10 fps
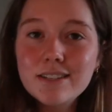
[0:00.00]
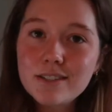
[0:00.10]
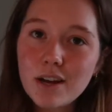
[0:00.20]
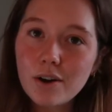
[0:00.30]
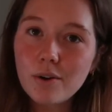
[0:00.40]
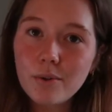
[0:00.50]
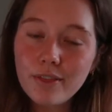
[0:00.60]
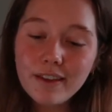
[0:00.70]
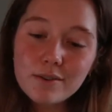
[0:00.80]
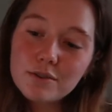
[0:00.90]
So
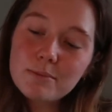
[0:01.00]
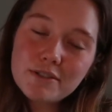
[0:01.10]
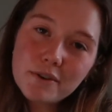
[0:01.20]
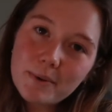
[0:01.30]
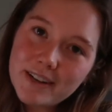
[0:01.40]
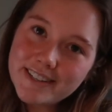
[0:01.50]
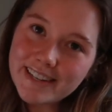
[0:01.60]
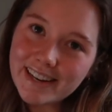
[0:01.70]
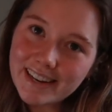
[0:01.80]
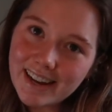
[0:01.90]
thank you so much for
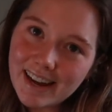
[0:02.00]
watching.